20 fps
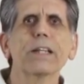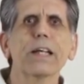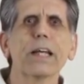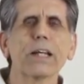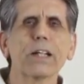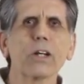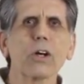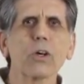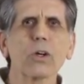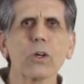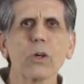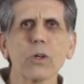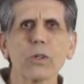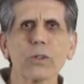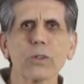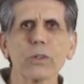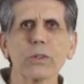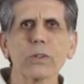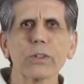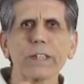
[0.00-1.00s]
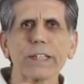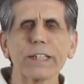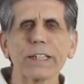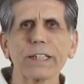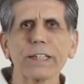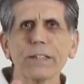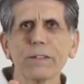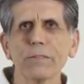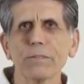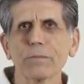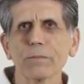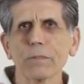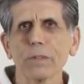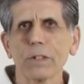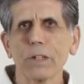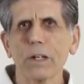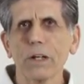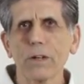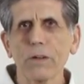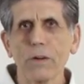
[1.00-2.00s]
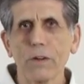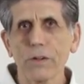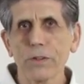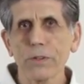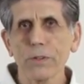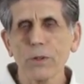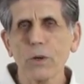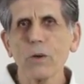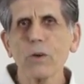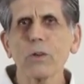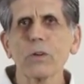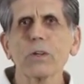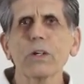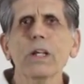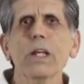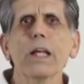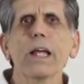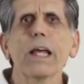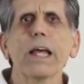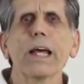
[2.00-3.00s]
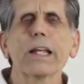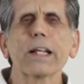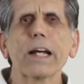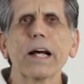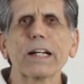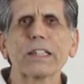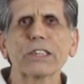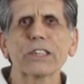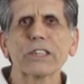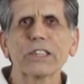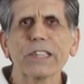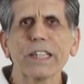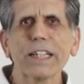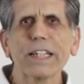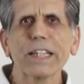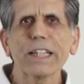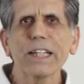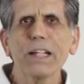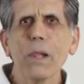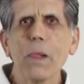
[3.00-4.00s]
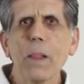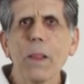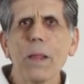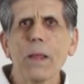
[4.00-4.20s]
and I'll go through the a throw and I'll see